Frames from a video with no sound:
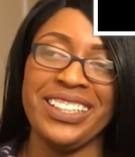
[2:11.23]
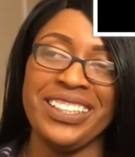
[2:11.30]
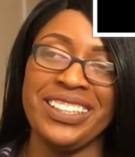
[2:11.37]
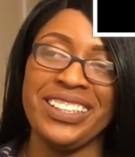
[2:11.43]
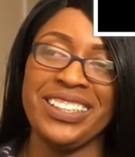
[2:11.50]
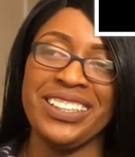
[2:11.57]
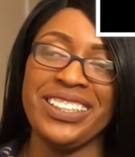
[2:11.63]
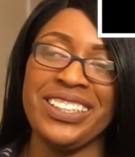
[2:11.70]

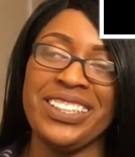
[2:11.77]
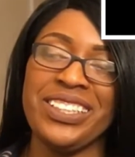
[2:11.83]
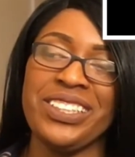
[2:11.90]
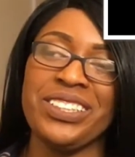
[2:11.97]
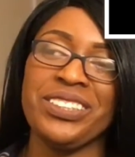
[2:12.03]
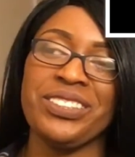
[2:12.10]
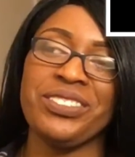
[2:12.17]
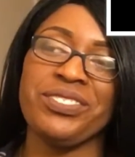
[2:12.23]

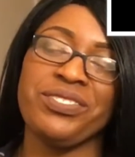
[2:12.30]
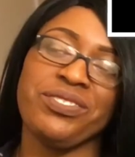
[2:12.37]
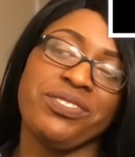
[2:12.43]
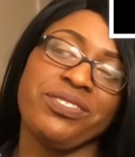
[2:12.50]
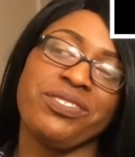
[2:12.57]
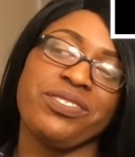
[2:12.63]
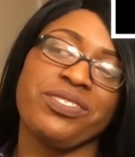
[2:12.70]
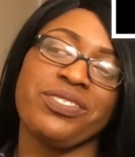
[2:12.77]

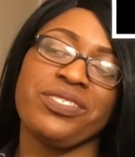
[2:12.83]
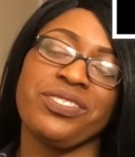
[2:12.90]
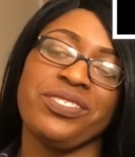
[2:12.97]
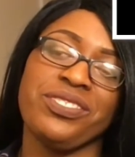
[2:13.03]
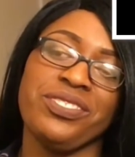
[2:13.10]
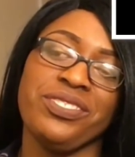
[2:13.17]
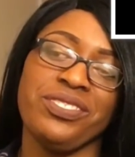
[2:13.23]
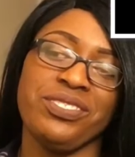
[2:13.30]

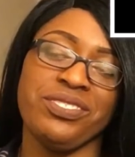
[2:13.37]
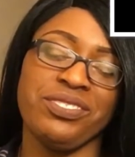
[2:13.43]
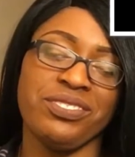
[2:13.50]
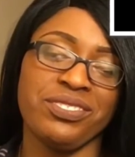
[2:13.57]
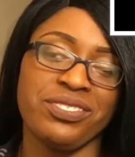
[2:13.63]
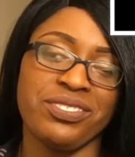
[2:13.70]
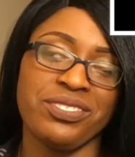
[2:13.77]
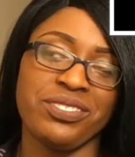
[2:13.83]

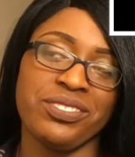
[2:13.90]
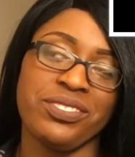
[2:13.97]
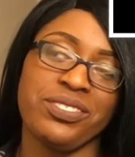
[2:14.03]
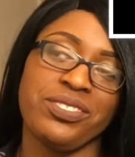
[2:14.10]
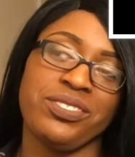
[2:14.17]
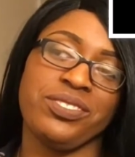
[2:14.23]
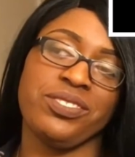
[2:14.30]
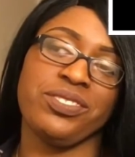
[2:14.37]

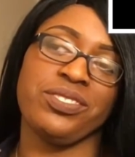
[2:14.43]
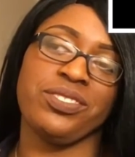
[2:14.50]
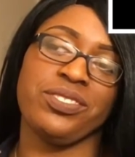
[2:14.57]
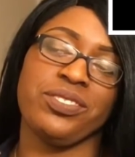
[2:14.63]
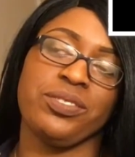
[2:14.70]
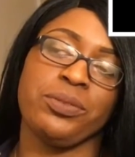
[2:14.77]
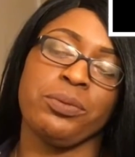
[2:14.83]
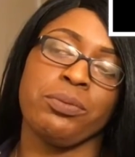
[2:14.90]

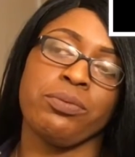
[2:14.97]
No words are spoken by the person on screen.